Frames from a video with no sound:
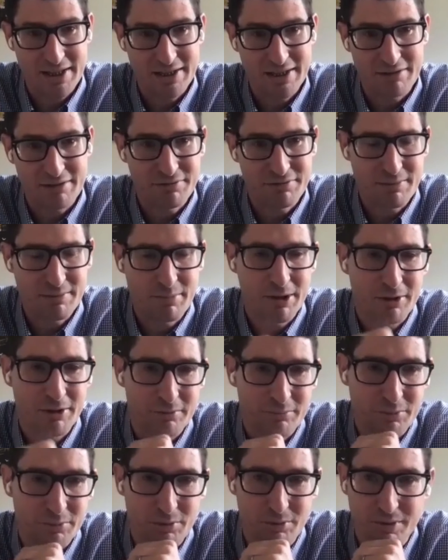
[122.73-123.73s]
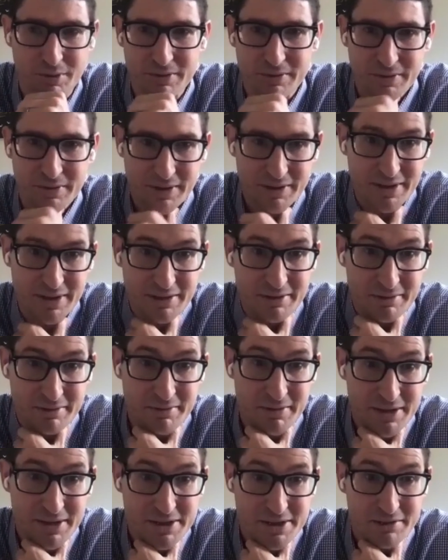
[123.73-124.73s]
that feedback on board,
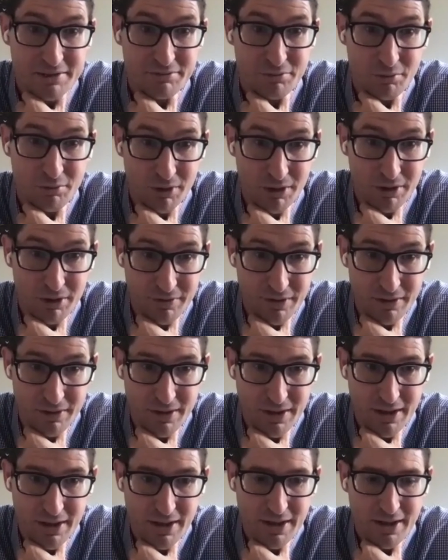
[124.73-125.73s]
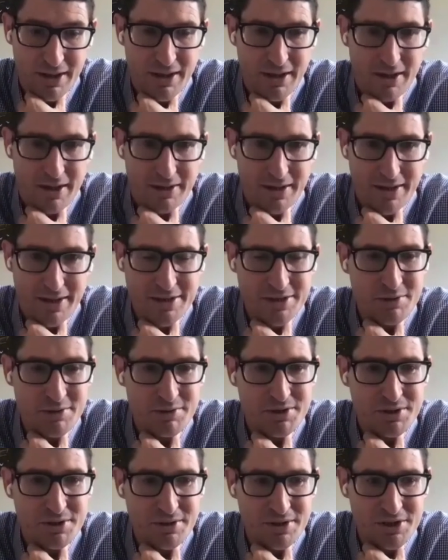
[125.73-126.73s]
things can fall over. Then there's
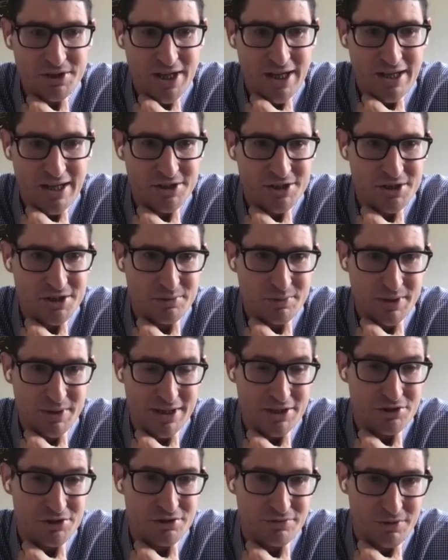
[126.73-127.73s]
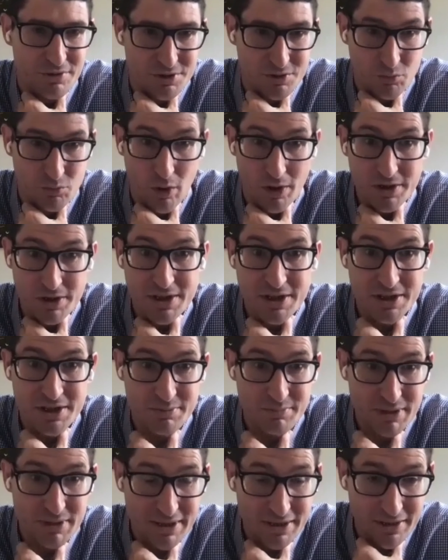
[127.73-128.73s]
also the challenges with extroverts wanting to
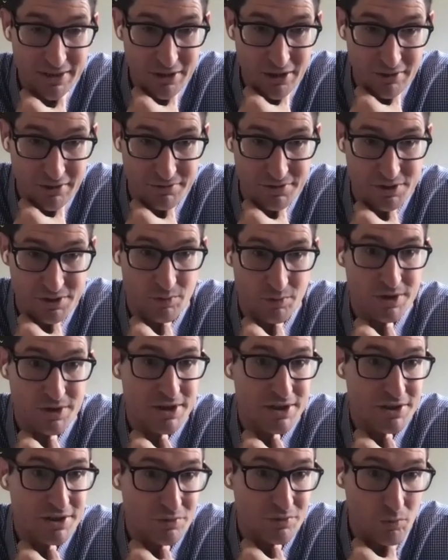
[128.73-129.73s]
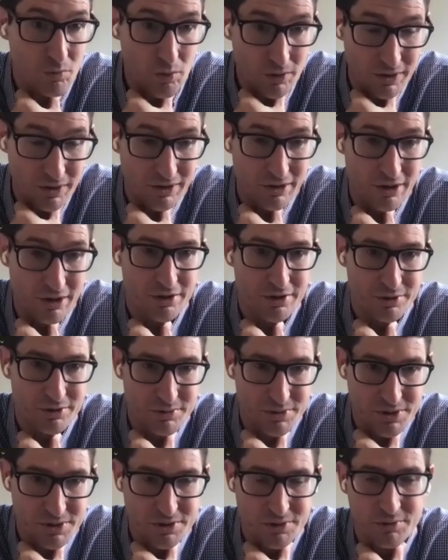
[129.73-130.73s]
be in the office, wanting to walk the
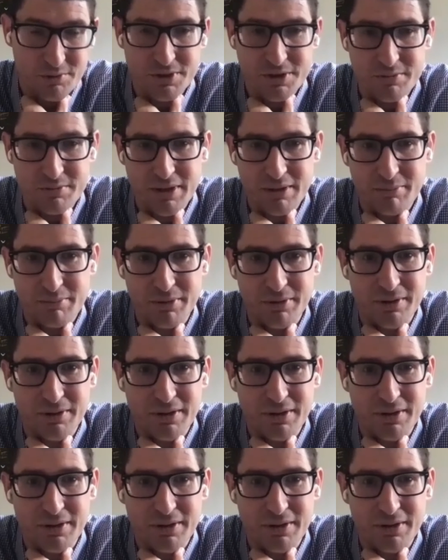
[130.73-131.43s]
corridors and talk to people.